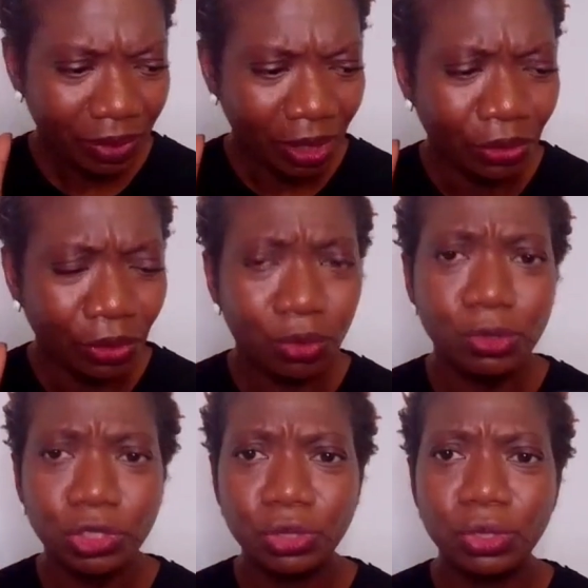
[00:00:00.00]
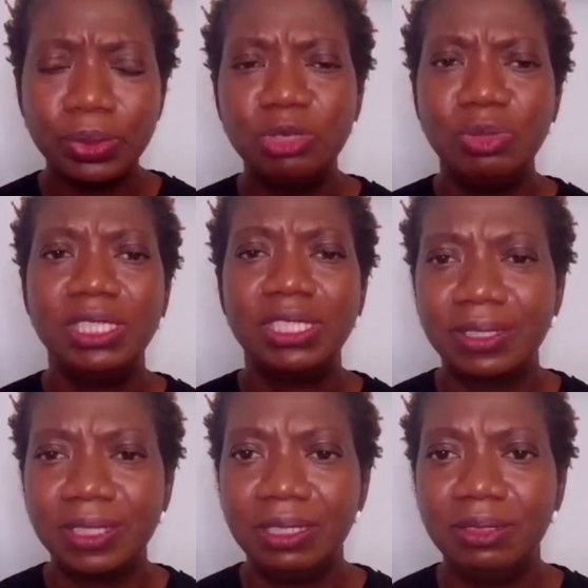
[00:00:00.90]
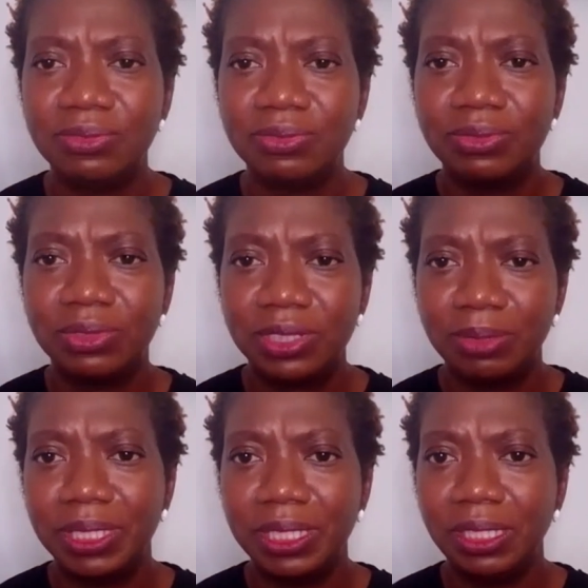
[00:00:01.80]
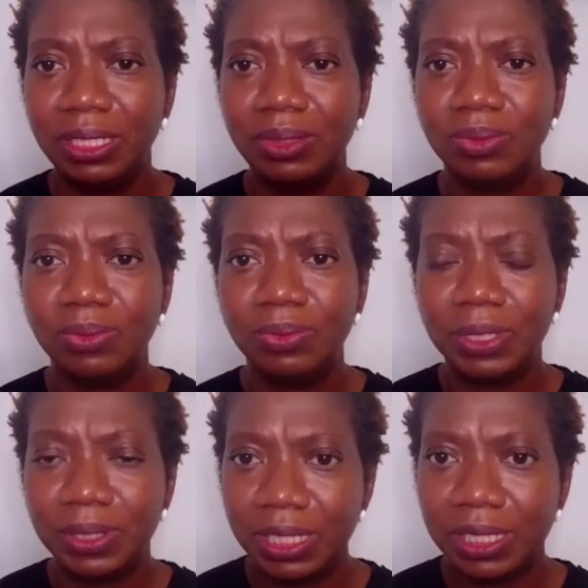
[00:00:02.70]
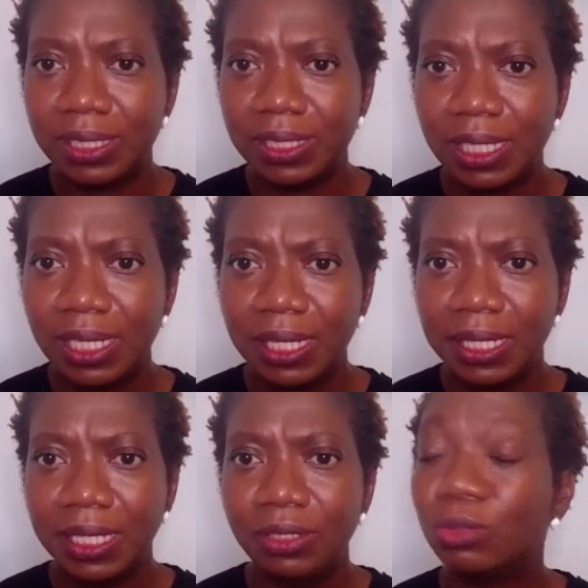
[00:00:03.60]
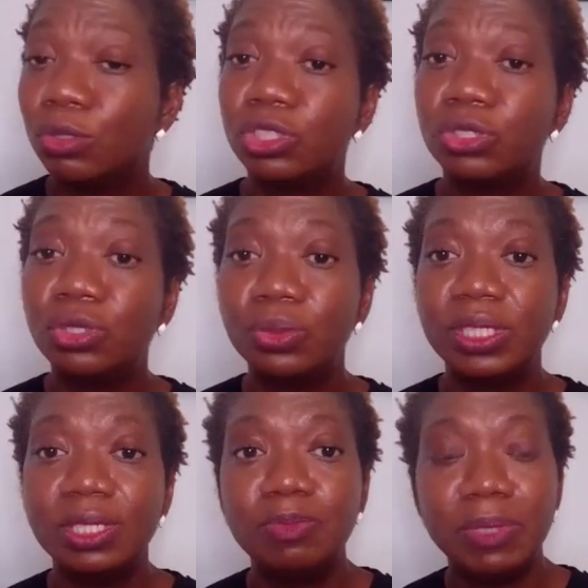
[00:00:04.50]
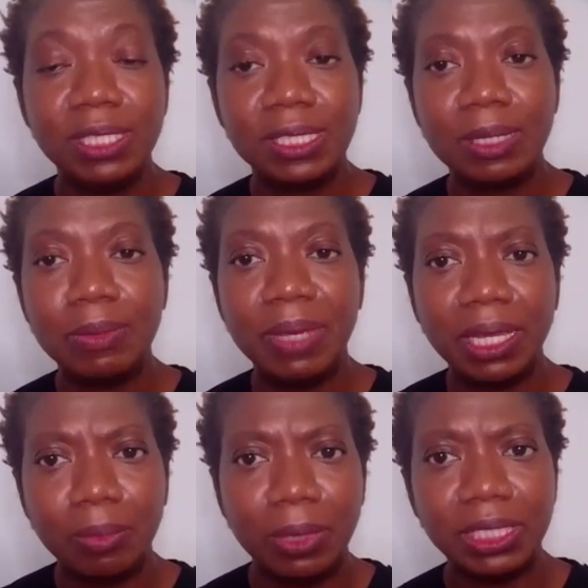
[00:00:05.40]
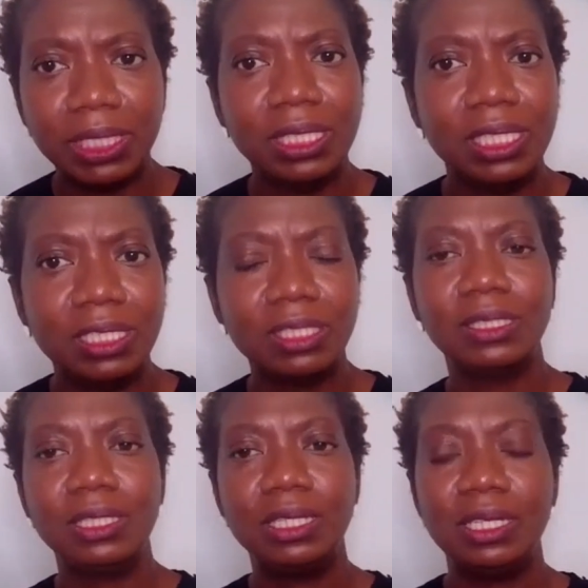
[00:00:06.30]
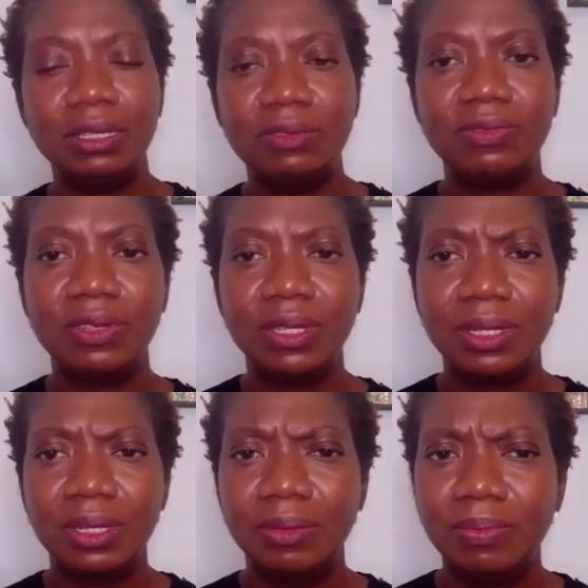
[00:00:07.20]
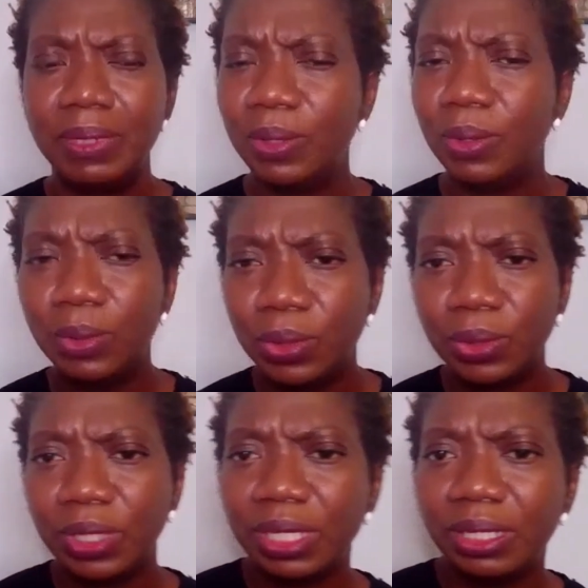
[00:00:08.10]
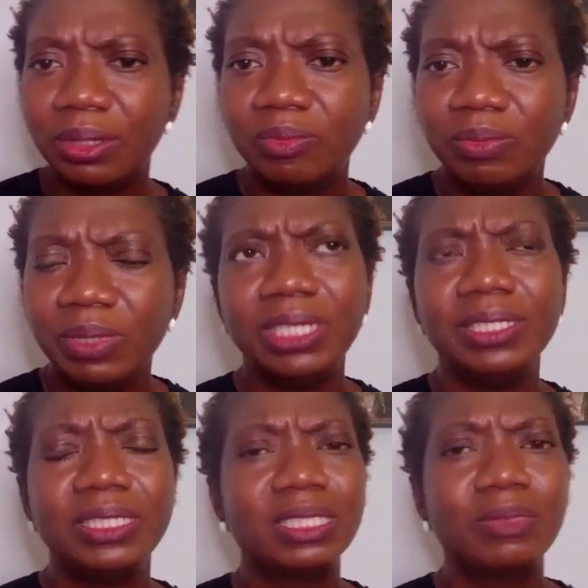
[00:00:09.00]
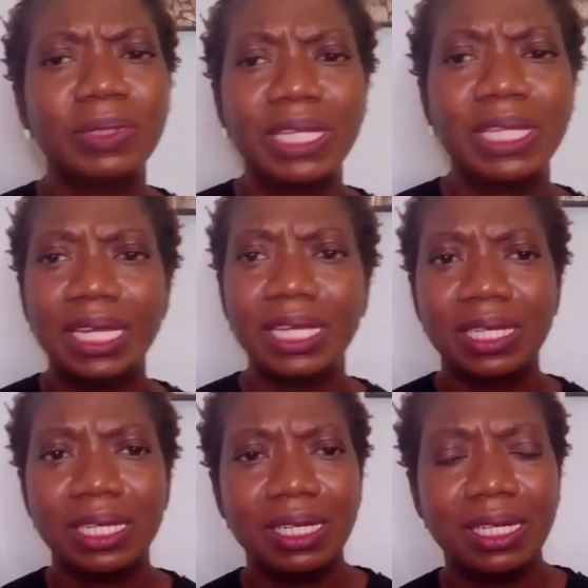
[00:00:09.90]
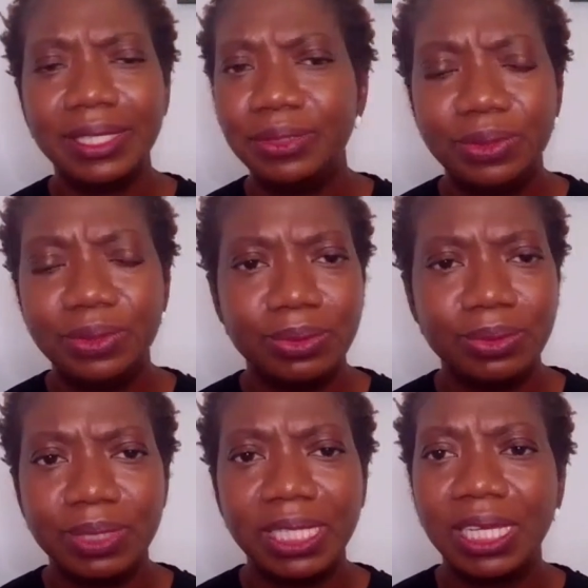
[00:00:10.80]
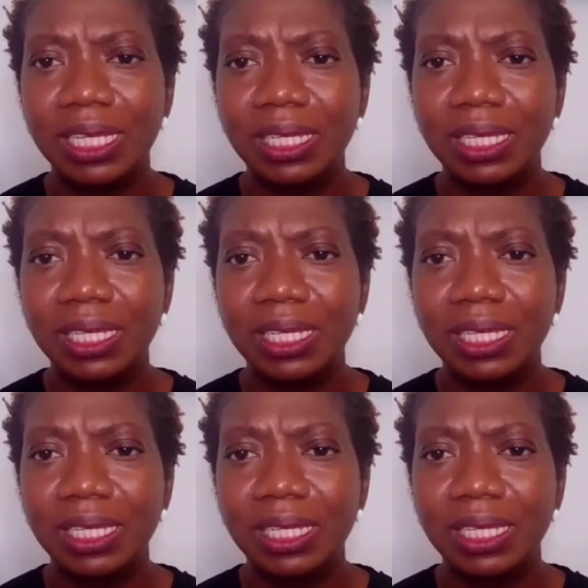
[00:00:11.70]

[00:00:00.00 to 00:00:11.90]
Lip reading: the goal should always be to leave the money where it is. And the goal should always be to make money and to live below your means. But like, I don't know. Again,